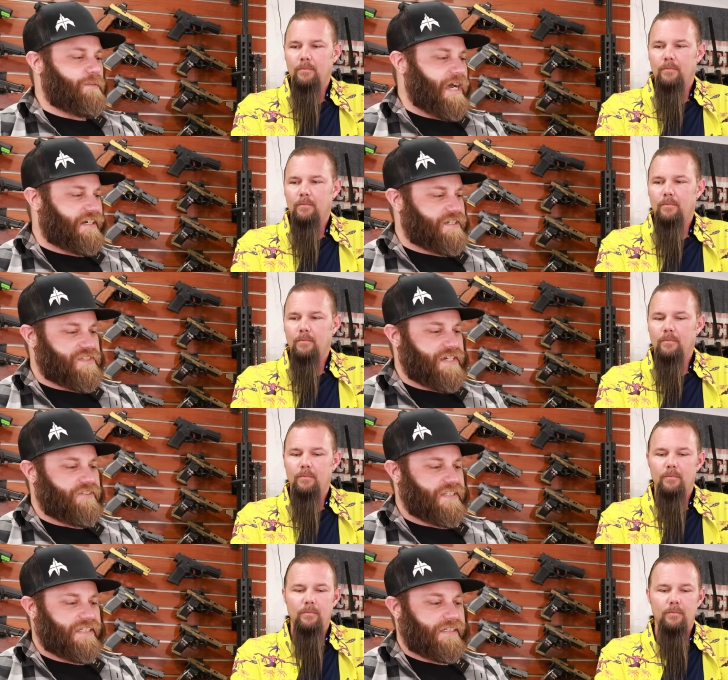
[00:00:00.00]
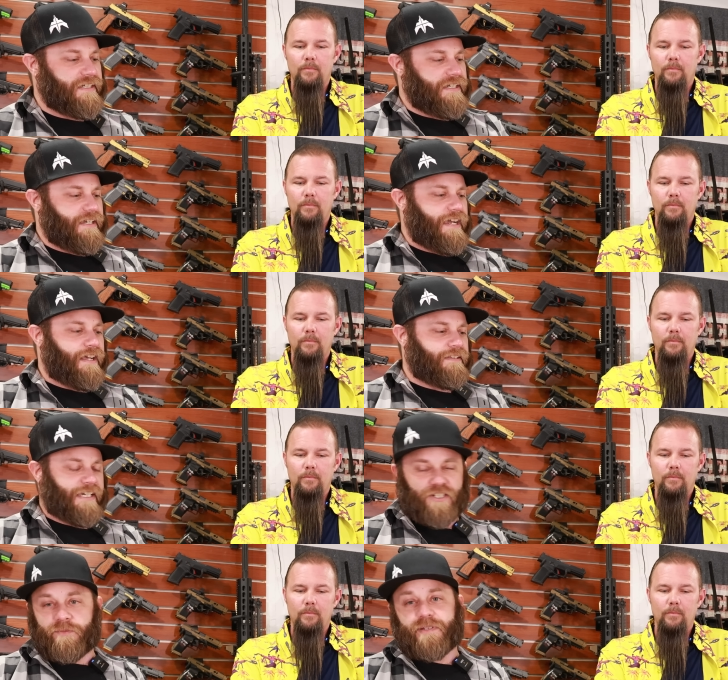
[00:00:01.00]
Speaker 1: how bad it is and everything, and
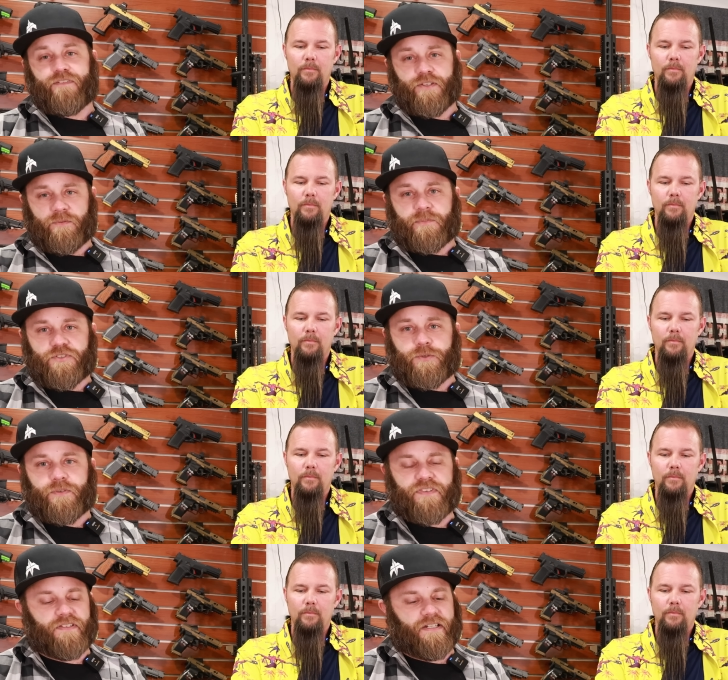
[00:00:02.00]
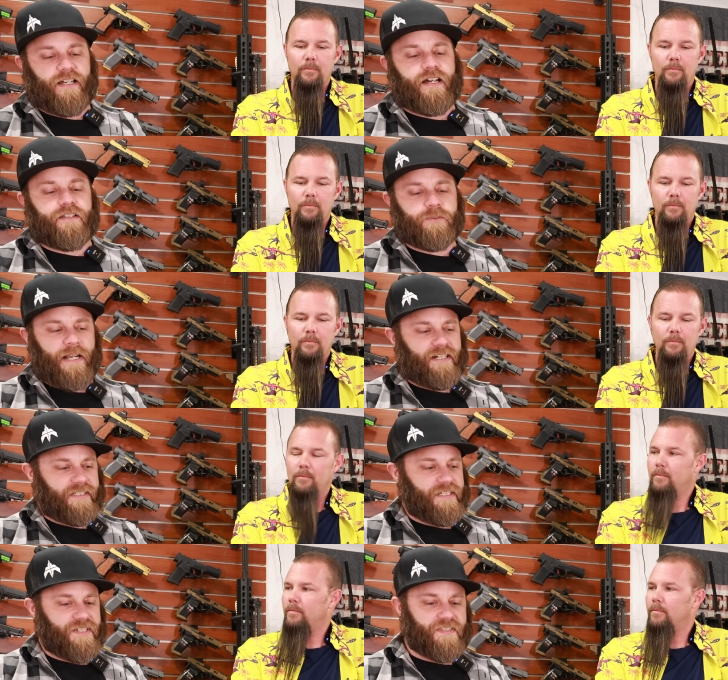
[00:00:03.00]
that couldn't be further from the truth. The
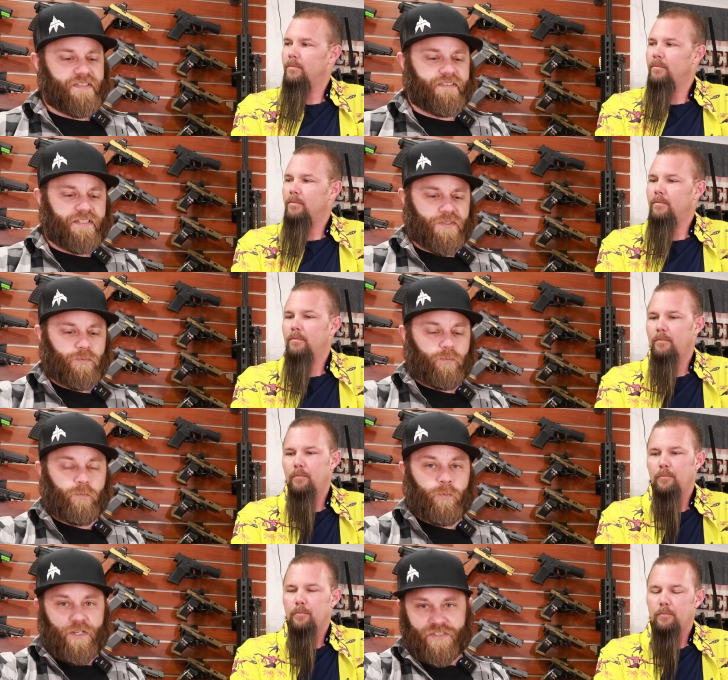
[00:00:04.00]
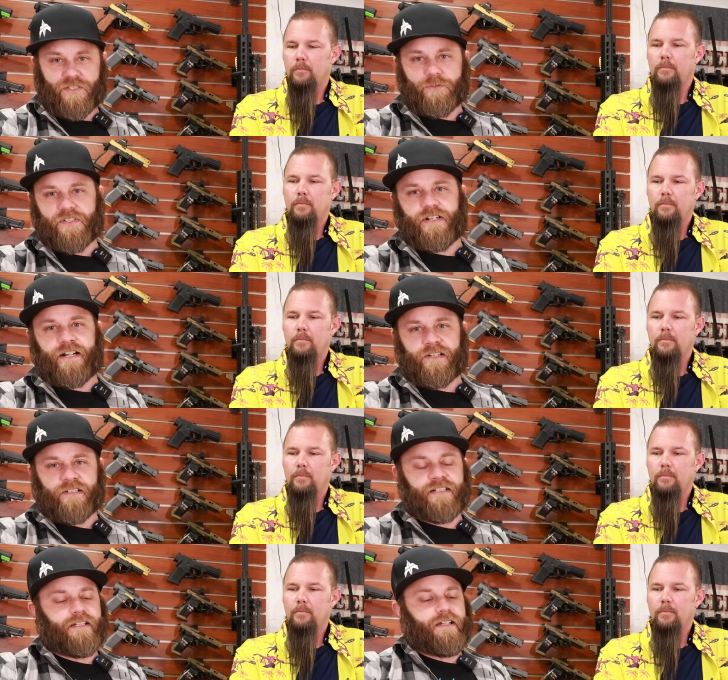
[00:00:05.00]
reality is this was a user
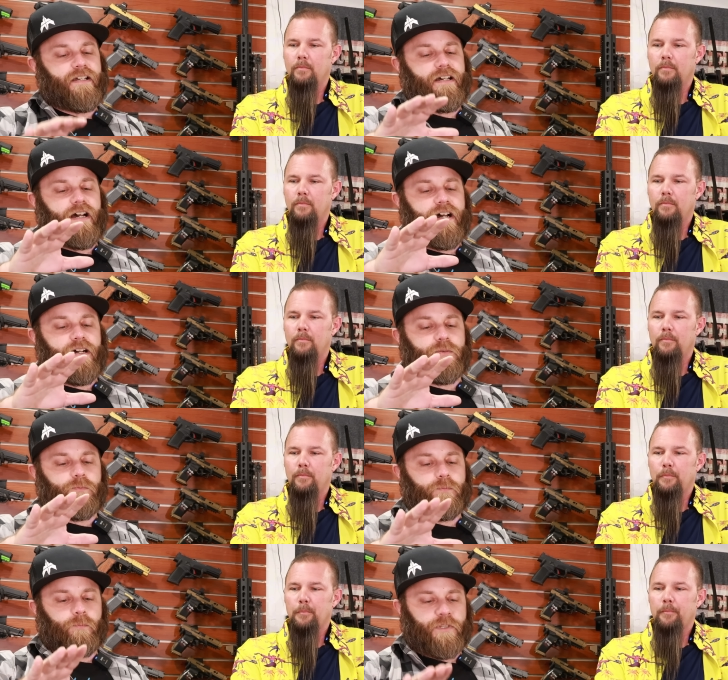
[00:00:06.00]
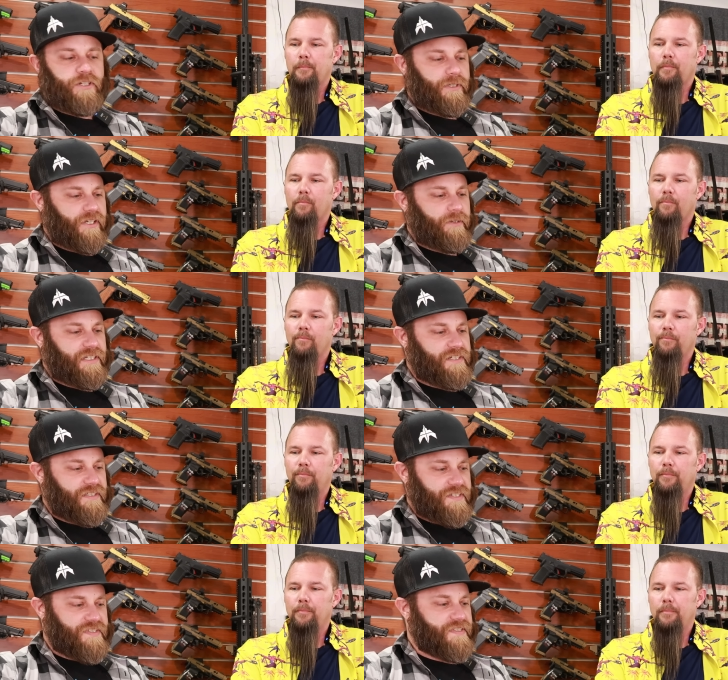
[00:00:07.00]
error. We knew it going into
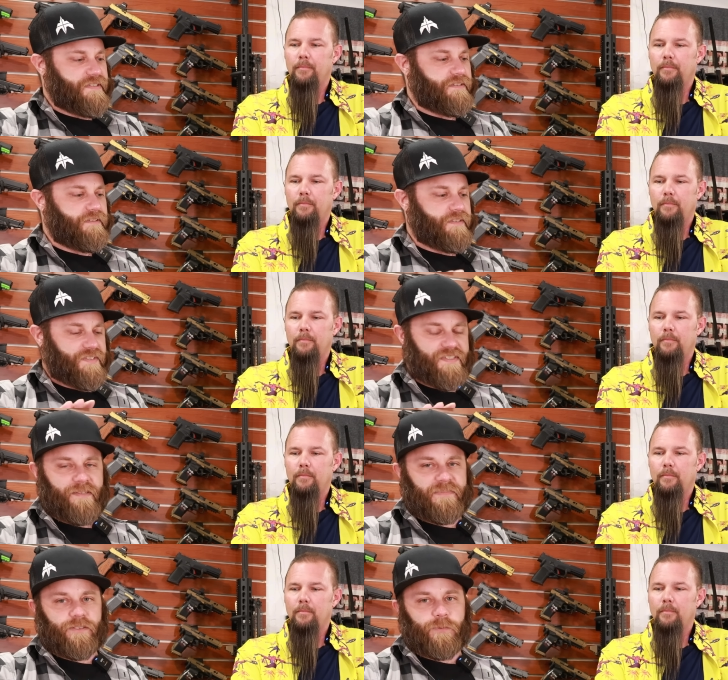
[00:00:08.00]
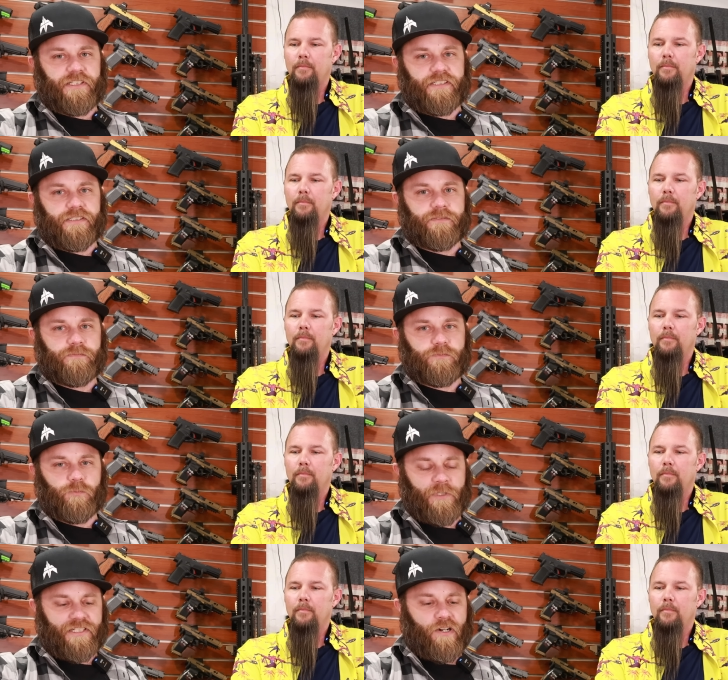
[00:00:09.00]
this. This is something we
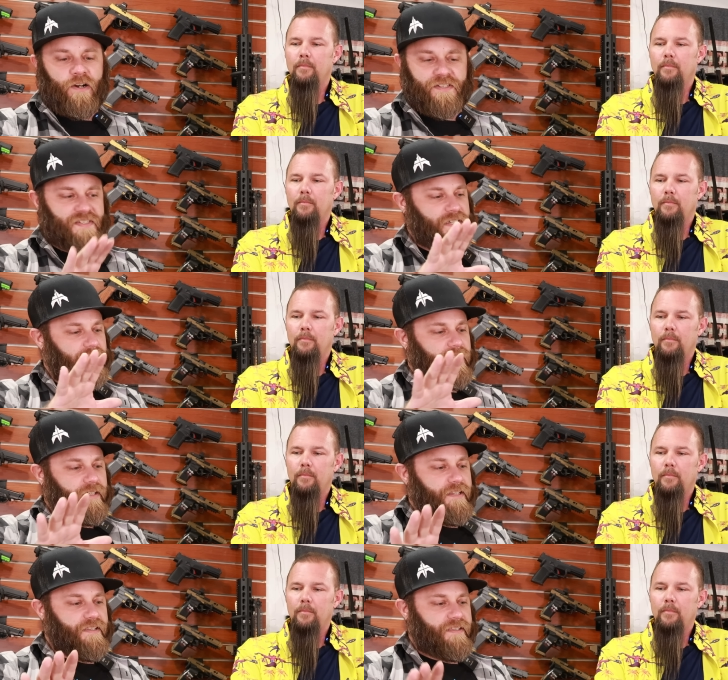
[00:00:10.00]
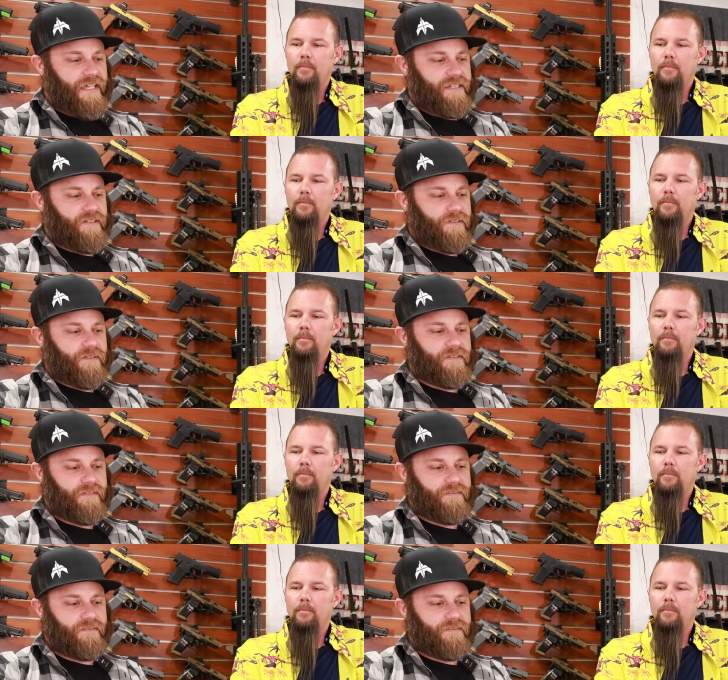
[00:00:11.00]
caused. Their